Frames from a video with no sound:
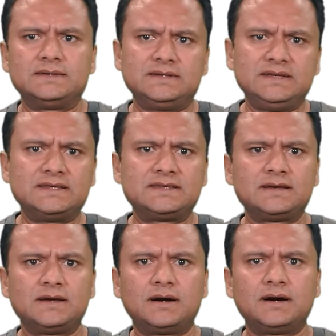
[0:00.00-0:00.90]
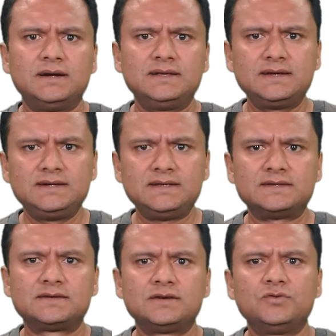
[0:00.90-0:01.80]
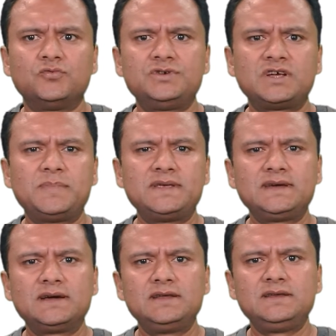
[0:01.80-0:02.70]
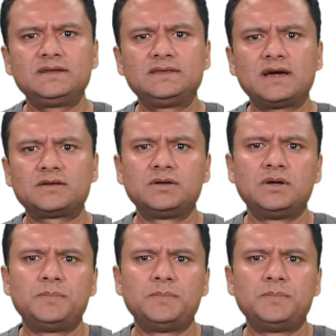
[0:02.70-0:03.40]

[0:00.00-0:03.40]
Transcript: needs, hidden needs, which are basically needs that